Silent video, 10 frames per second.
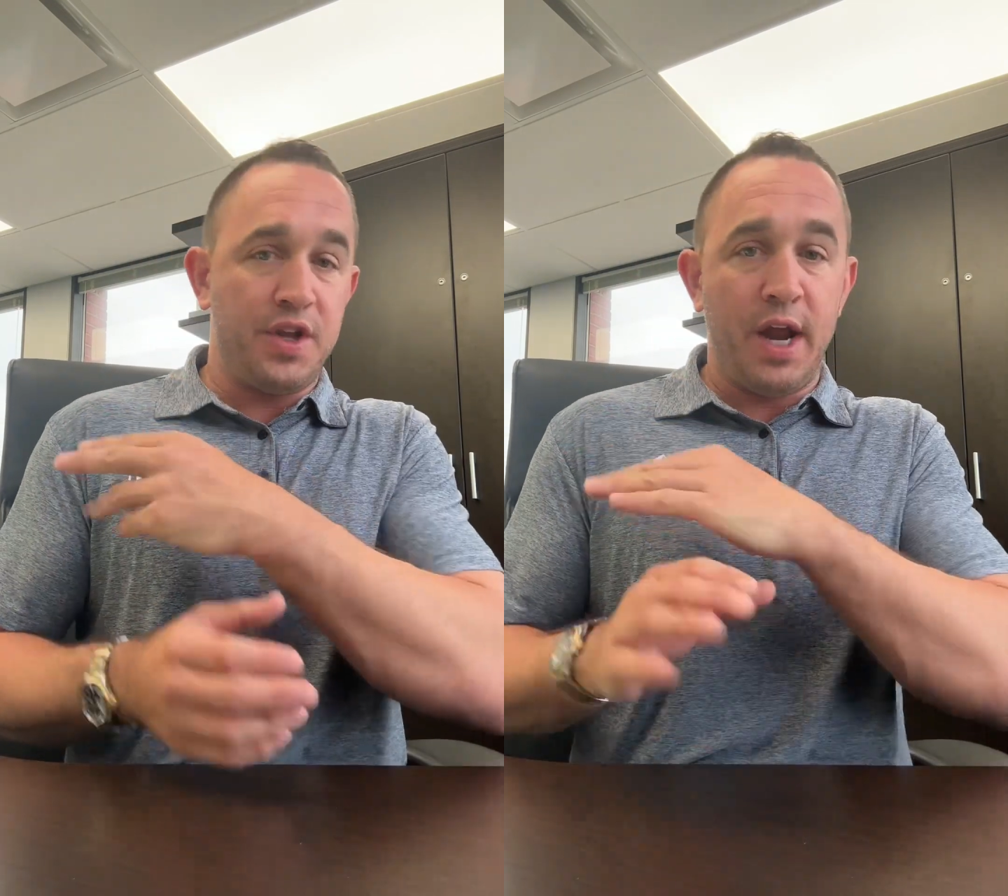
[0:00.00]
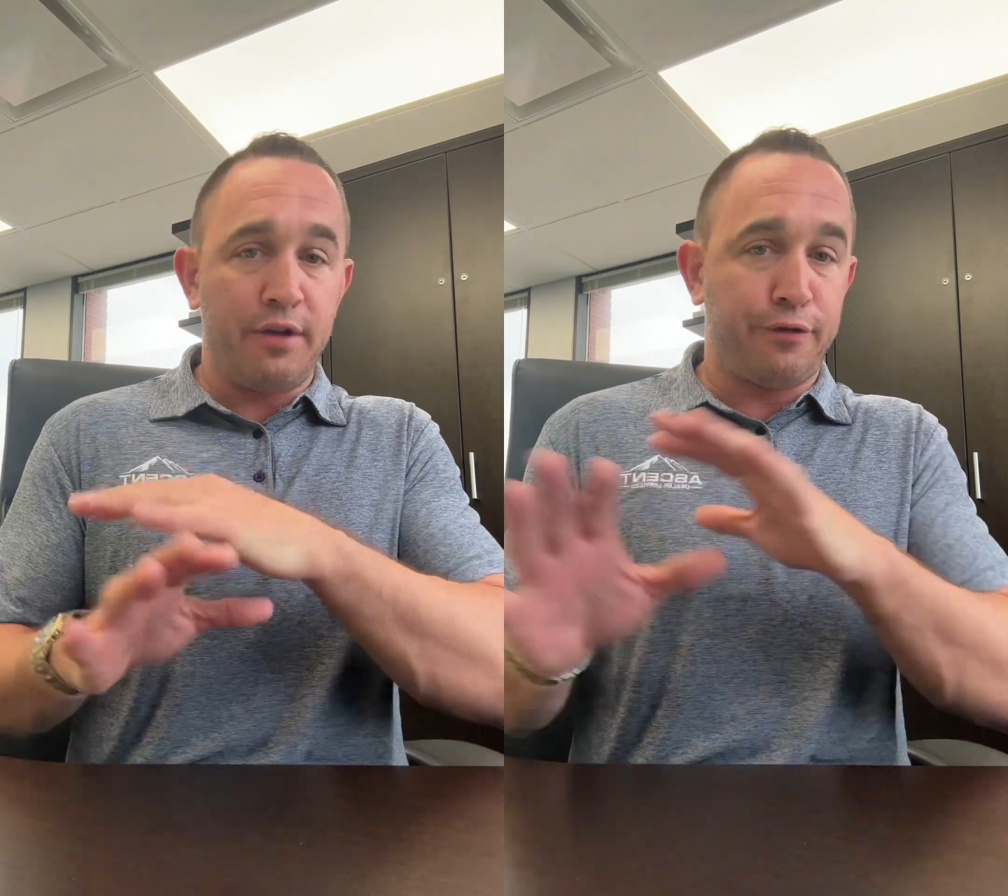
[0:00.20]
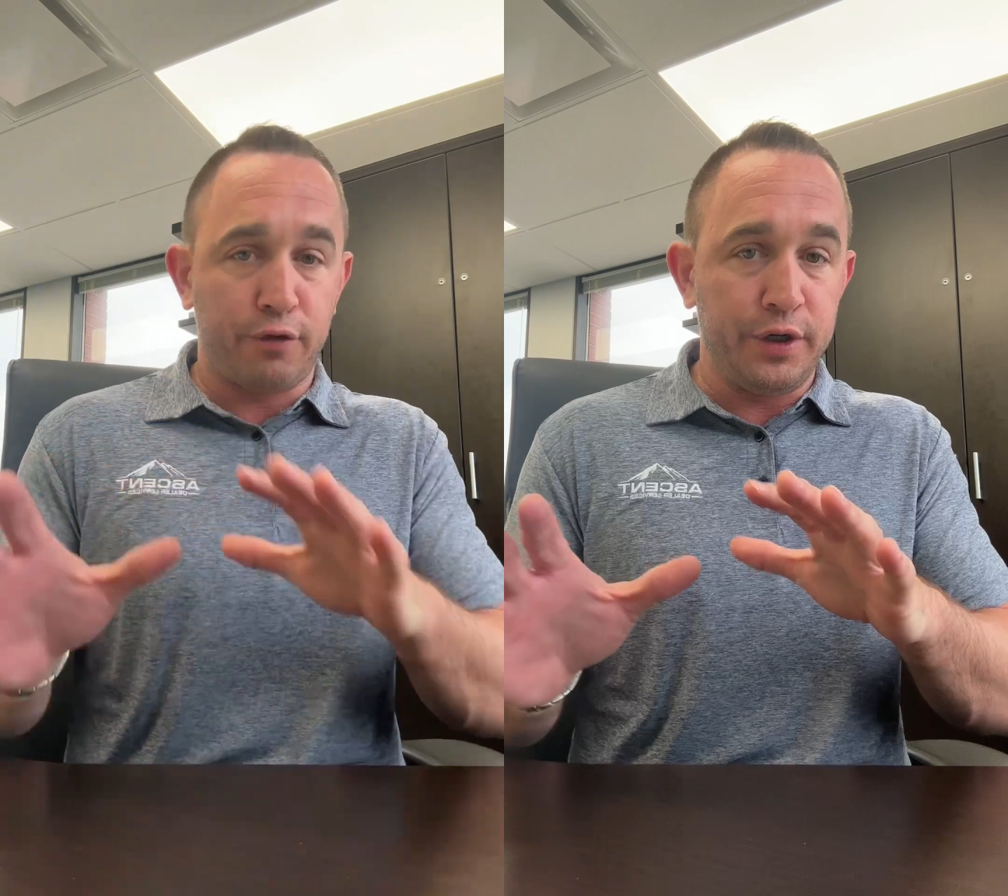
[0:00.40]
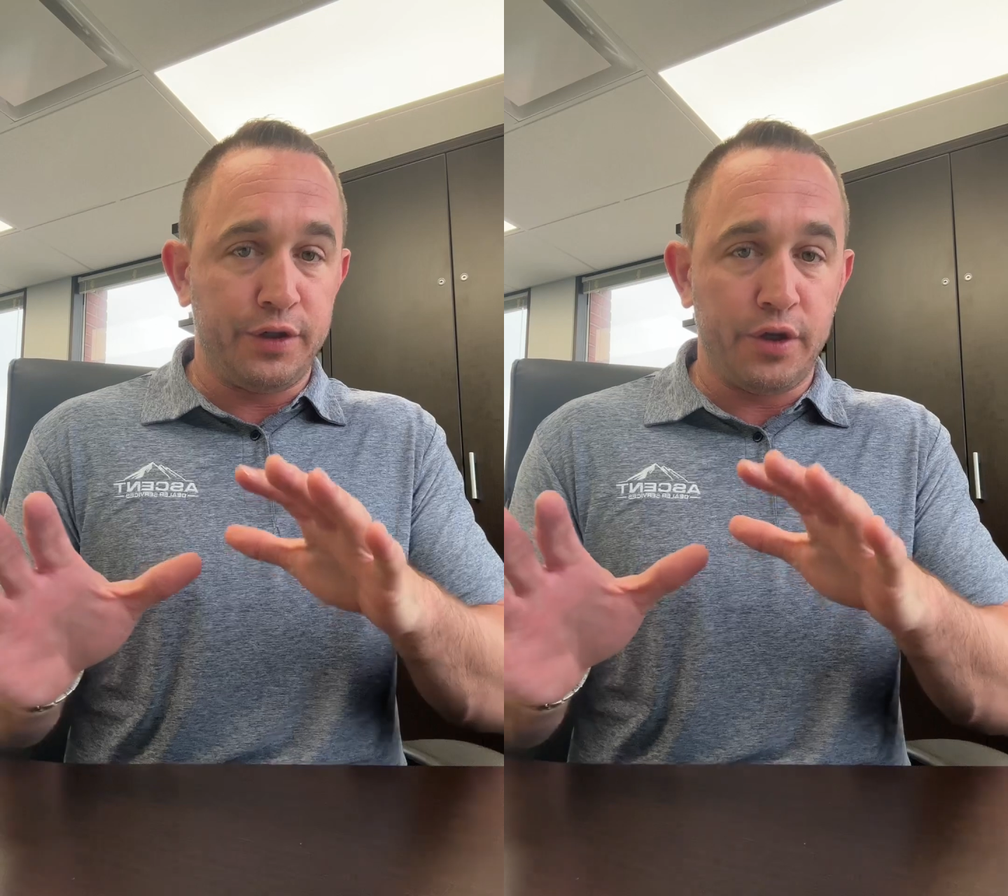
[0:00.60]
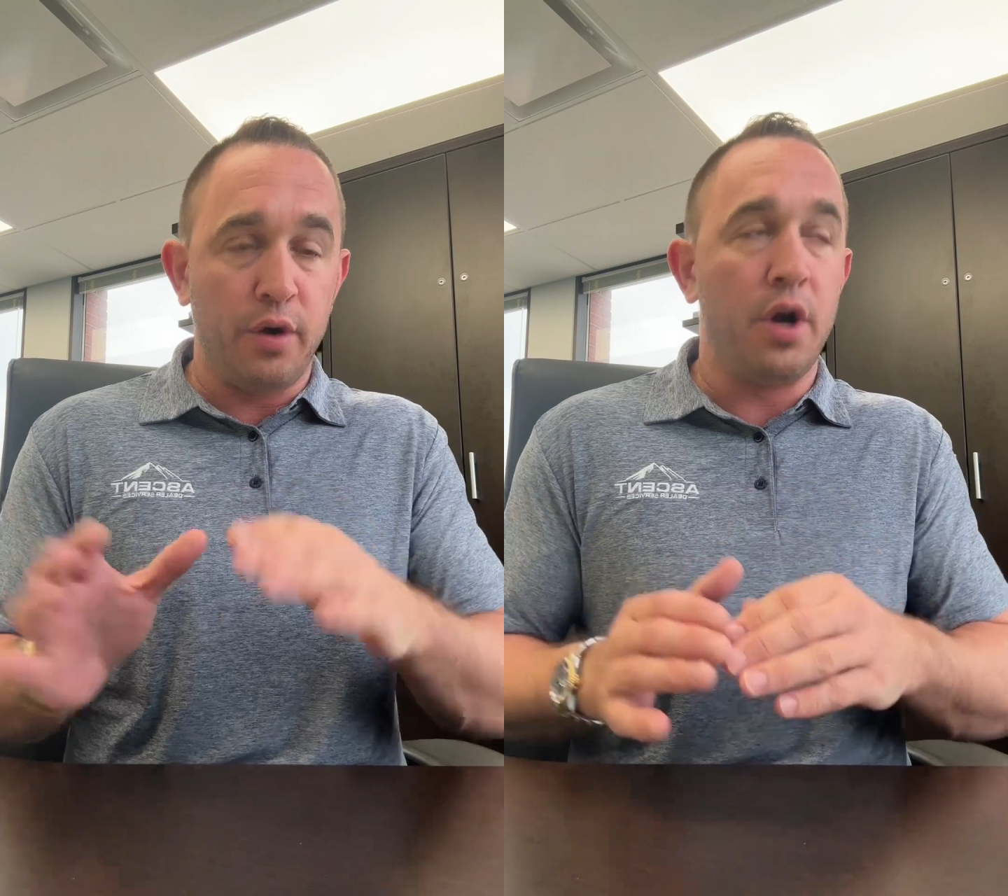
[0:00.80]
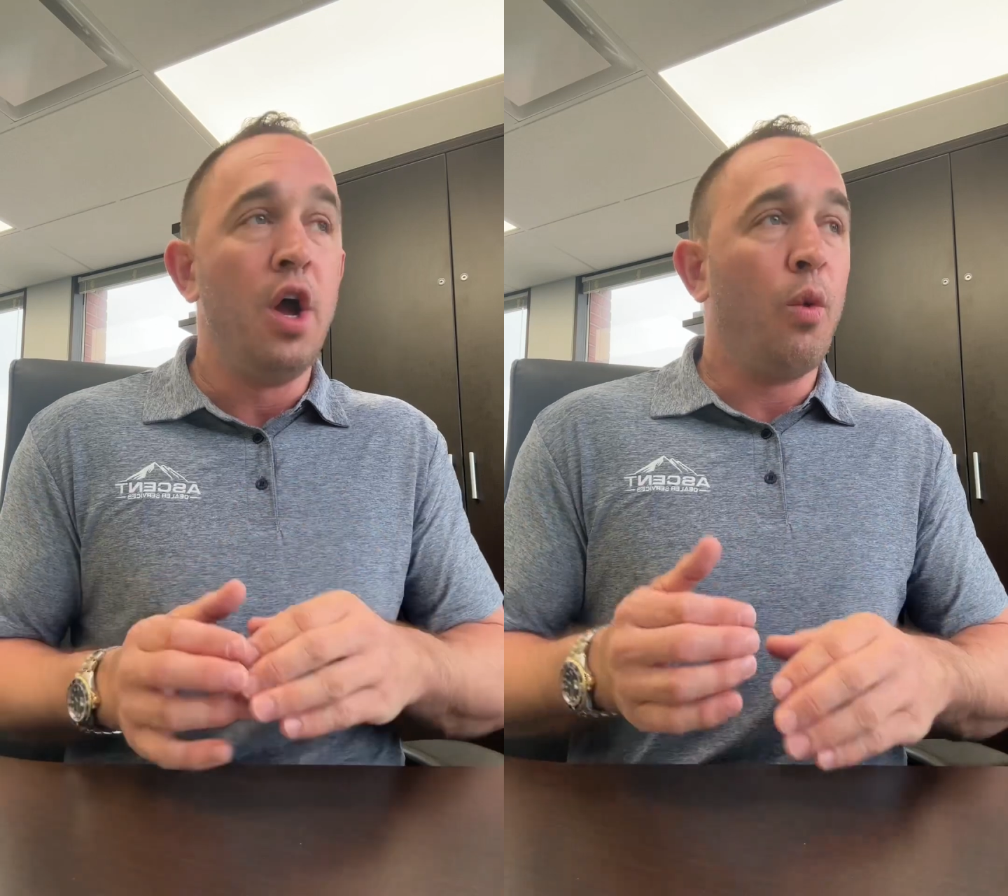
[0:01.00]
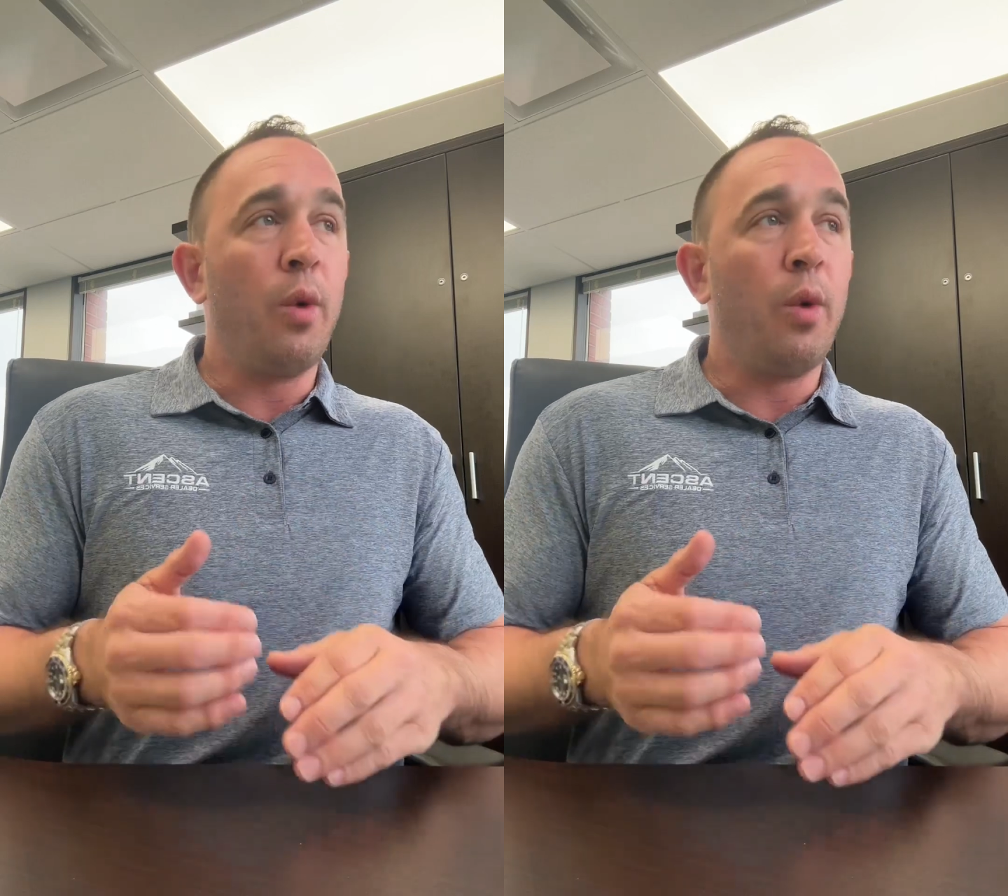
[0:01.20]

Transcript: that has free soda.